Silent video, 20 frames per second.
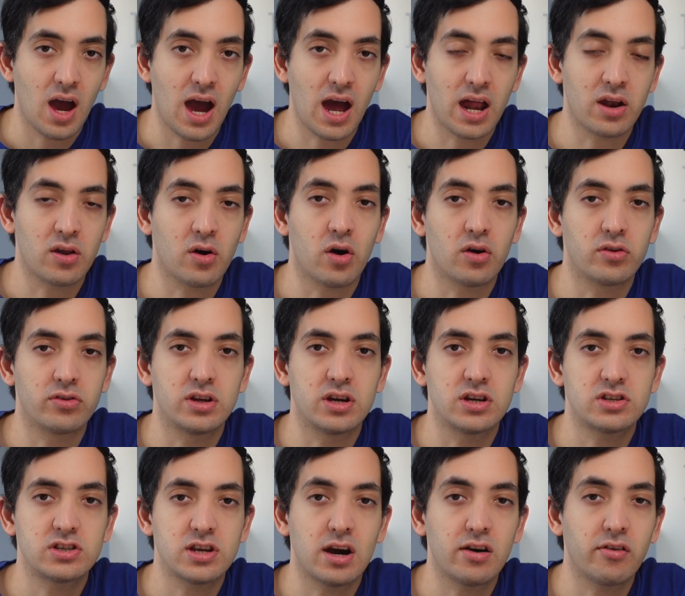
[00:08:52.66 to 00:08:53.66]
And on
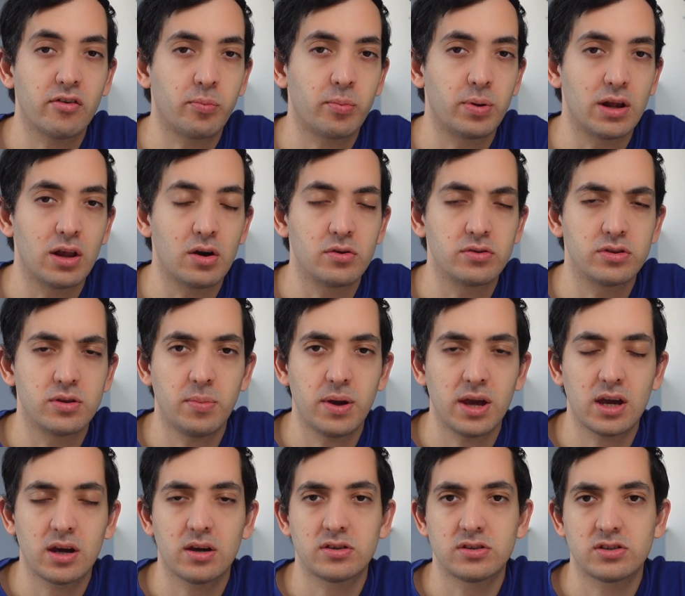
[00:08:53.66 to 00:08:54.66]
the shelf below, the
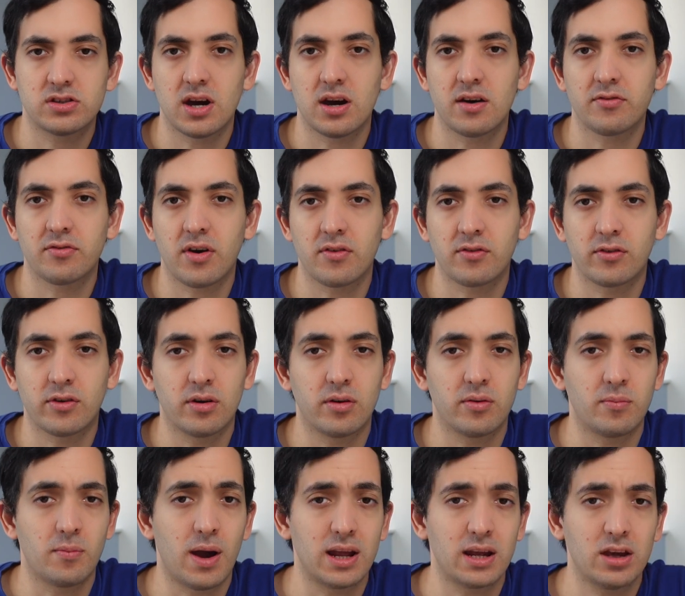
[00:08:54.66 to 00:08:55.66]
bigger shelf, I've got my